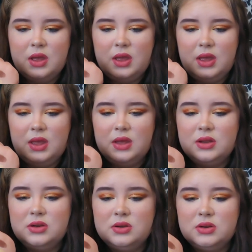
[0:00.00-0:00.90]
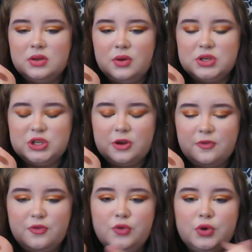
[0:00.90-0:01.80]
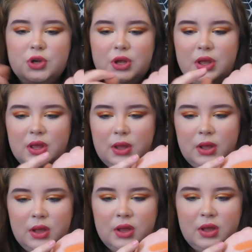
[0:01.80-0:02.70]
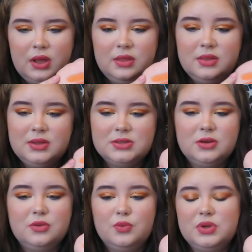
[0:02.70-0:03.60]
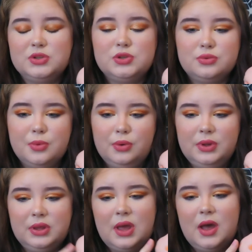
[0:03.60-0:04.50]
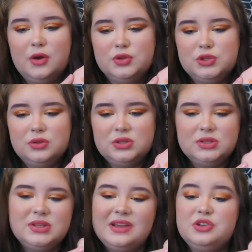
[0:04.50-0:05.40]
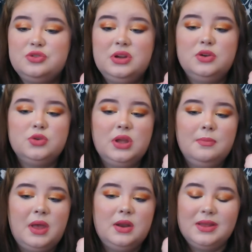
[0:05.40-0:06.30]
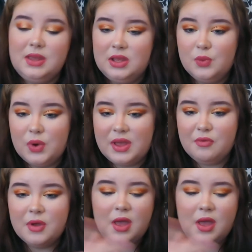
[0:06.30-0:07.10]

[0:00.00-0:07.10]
and Share Food. And these are the ones rolling out. So this is Tangerine Dream and Heat Wave.